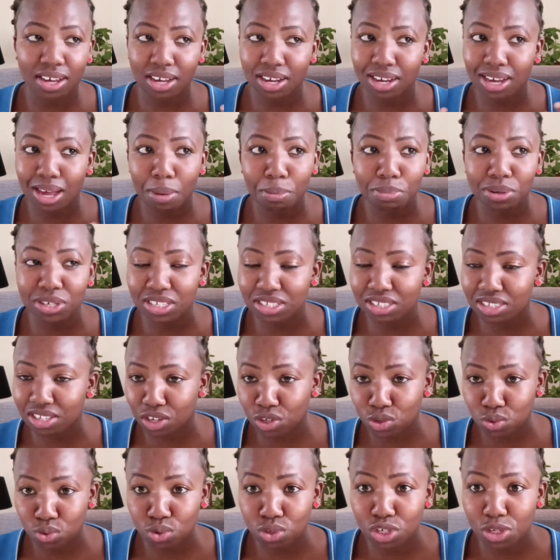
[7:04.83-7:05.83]
companies
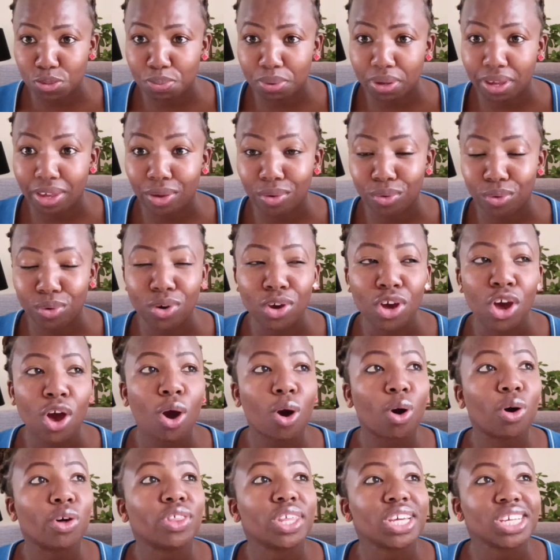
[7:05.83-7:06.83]
that won't pay you,
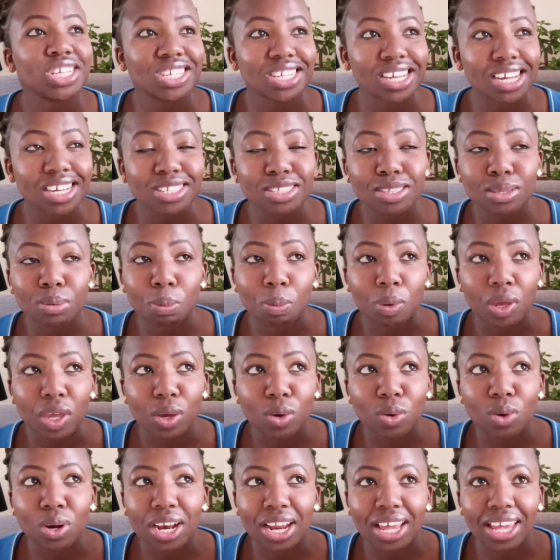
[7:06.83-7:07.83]
or they just pay
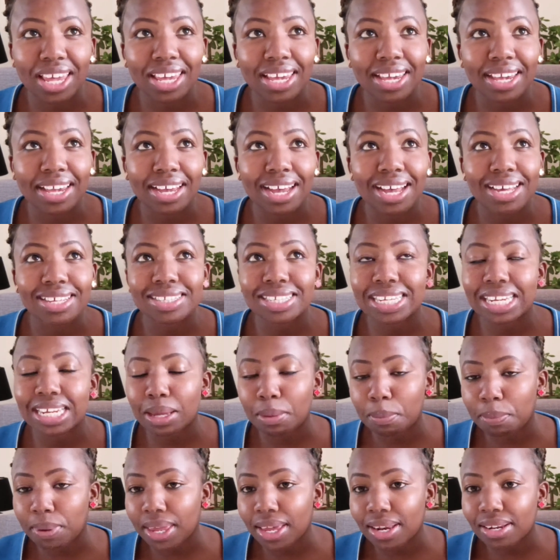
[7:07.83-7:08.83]
you like a
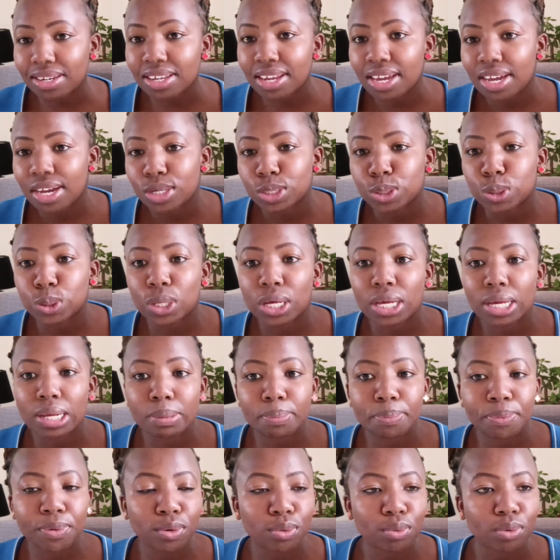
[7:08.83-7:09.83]
stipend to
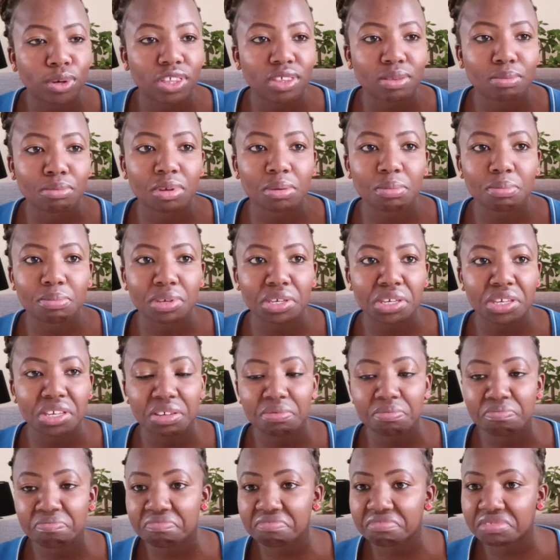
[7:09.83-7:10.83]
help you with
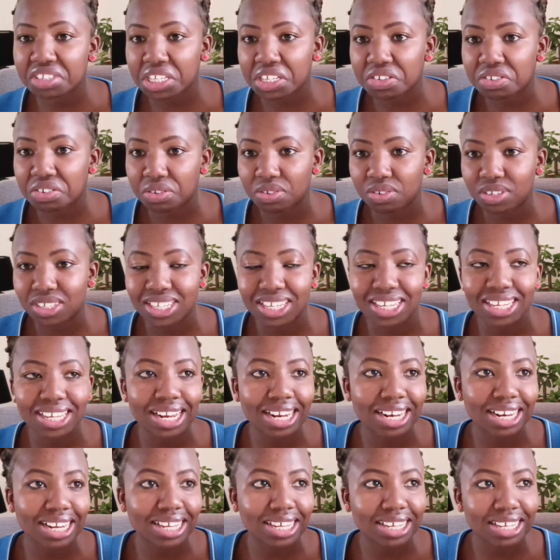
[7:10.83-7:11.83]
maybe
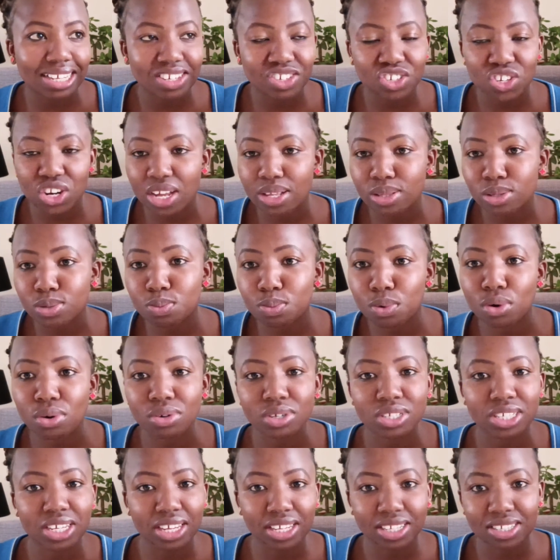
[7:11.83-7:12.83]
daily
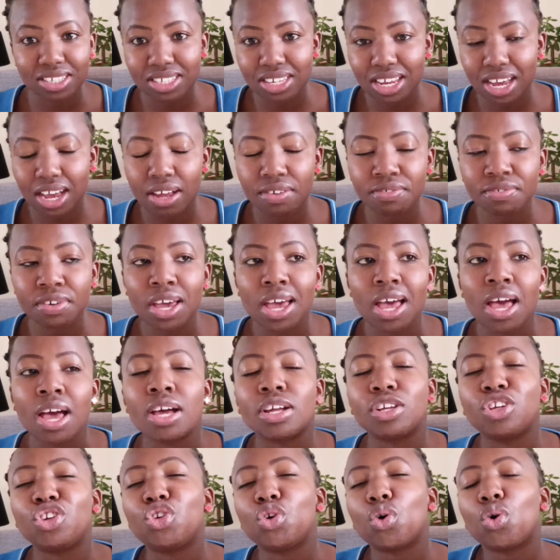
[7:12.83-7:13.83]
transport and stuff.
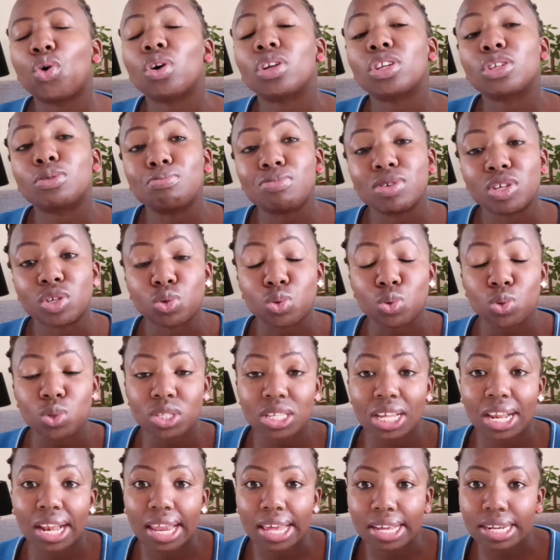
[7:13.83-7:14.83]
Don't be too
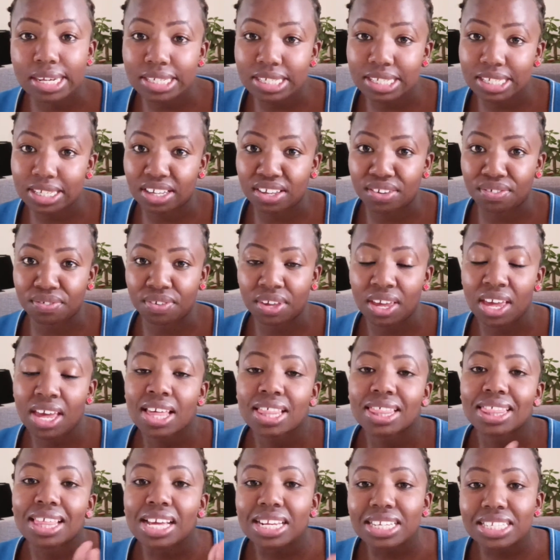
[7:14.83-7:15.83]
selective.
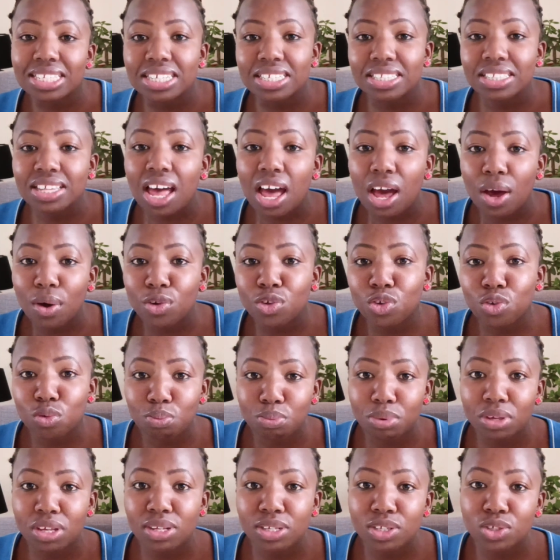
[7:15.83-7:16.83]
That is how you
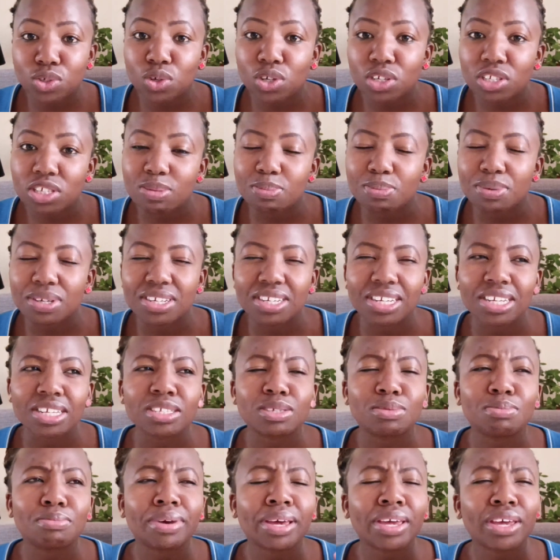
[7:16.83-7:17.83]
build your
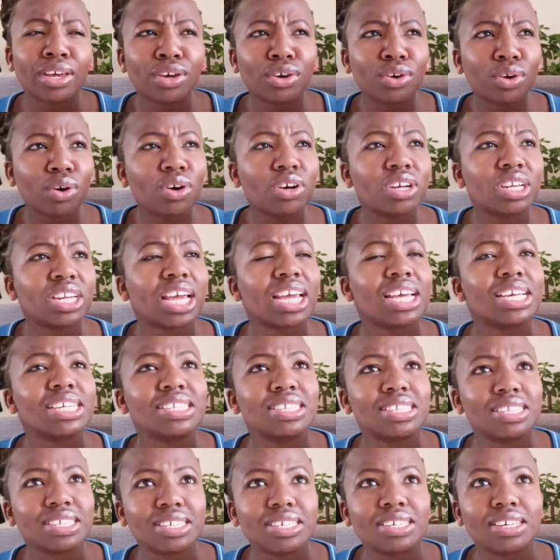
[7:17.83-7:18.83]
experience. My God, I
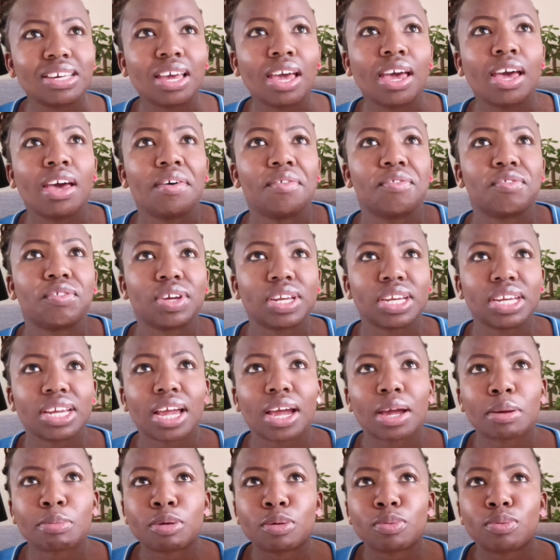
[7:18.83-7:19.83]
see very
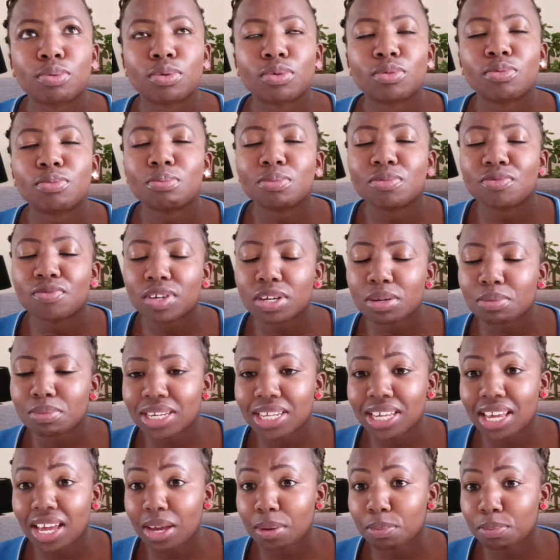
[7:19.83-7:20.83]

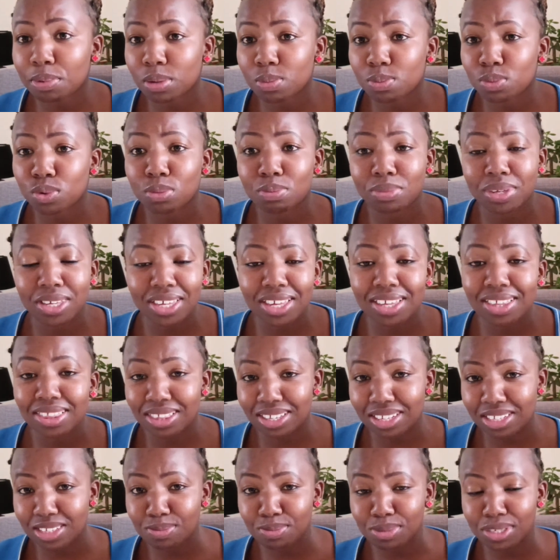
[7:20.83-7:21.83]
many young people making
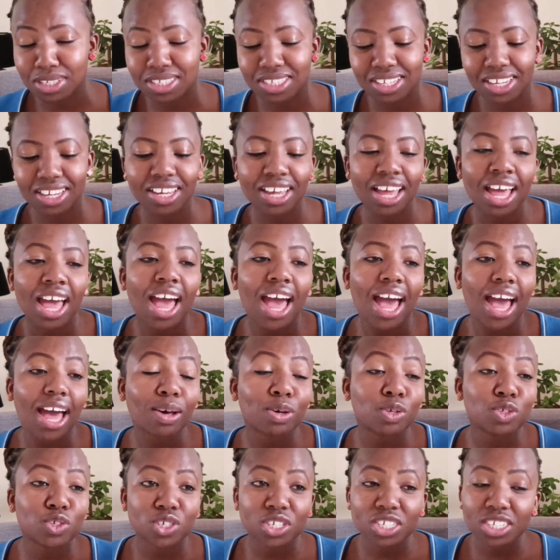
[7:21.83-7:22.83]
this mistake. I
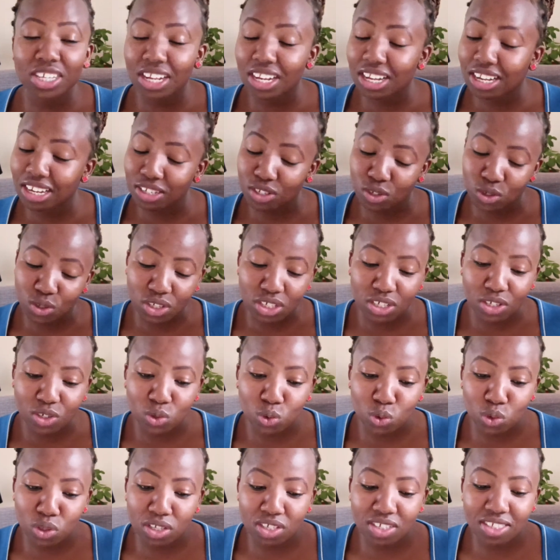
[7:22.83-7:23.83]
was recently talking
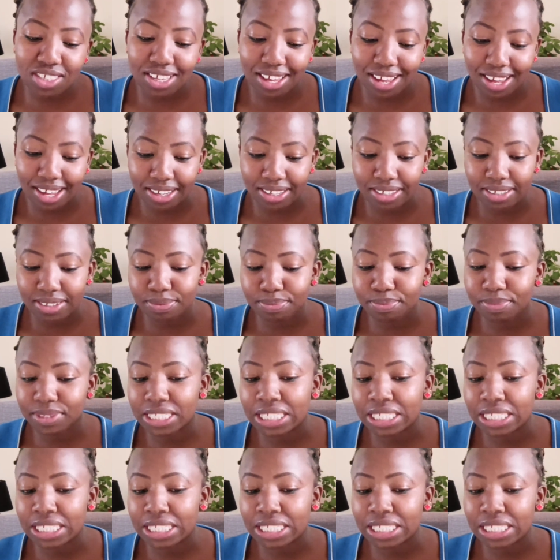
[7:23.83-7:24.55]
to this young